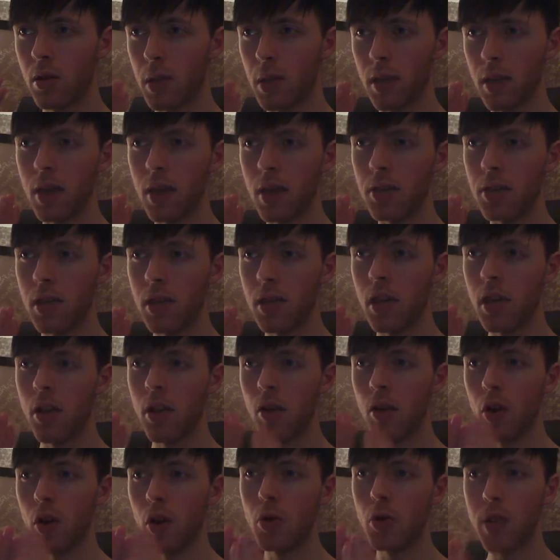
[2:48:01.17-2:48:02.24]
Because
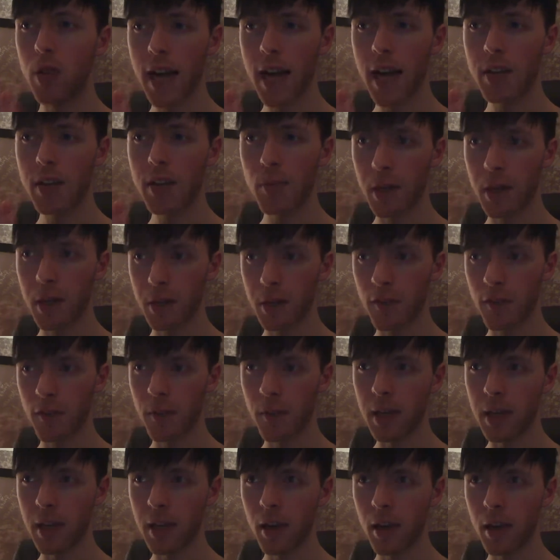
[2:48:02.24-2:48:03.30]
those aspects of
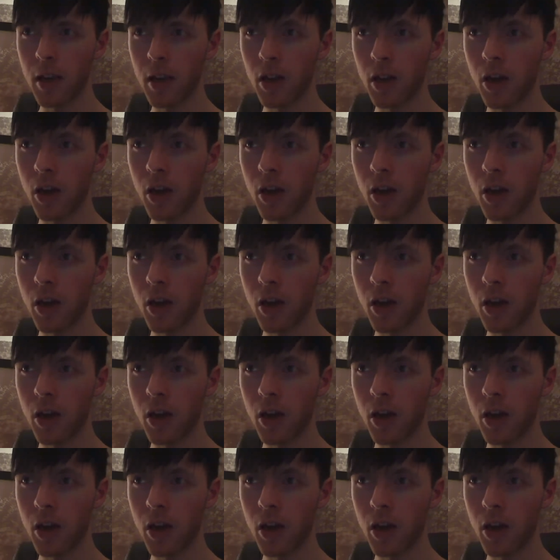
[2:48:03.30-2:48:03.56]
me